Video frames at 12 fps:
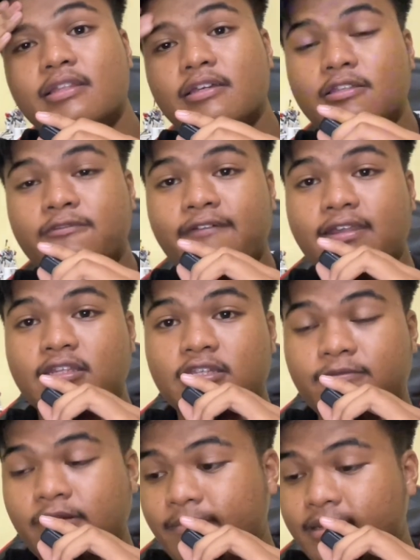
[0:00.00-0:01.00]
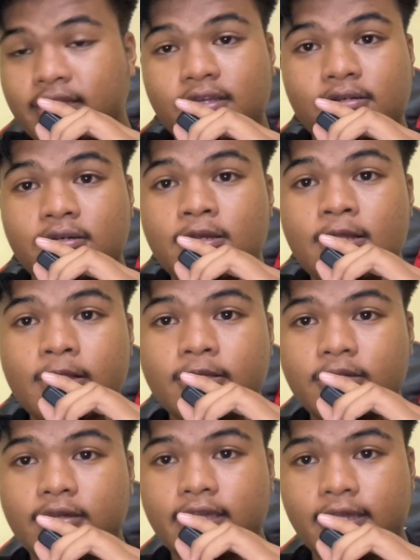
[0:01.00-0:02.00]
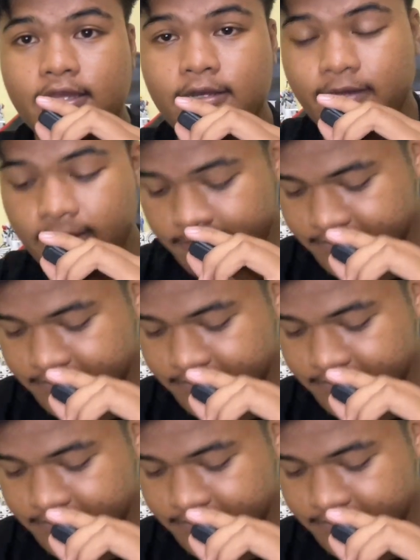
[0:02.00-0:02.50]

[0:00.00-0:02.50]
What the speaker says: The fan is pretty much here. Okay, anyway.